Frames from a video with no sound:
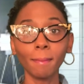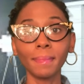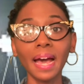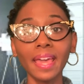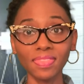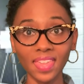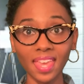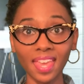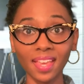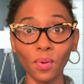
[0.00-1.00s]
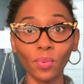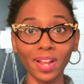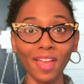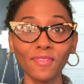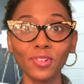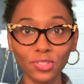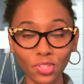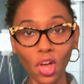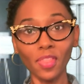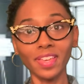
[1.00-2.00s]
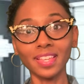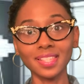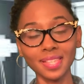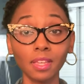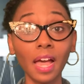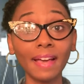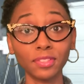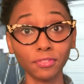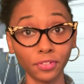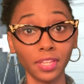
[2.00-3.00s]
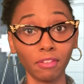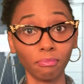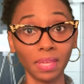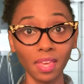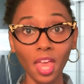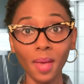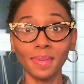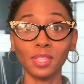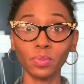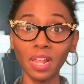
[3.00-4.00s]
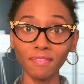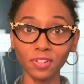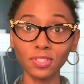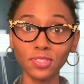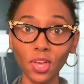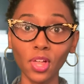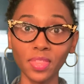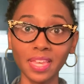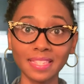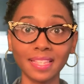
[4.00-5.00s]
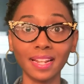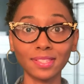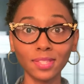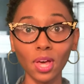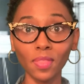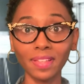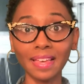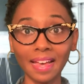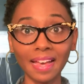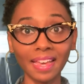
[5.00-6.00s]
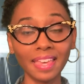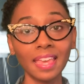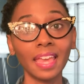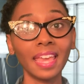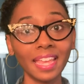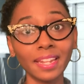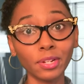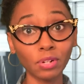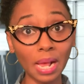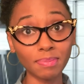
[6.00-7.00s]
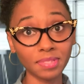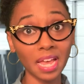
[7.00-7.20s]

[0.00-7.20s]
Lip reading: My thing when I first saw this, y'all have to forgive me, because when I first saw this and I saw the guy in the crop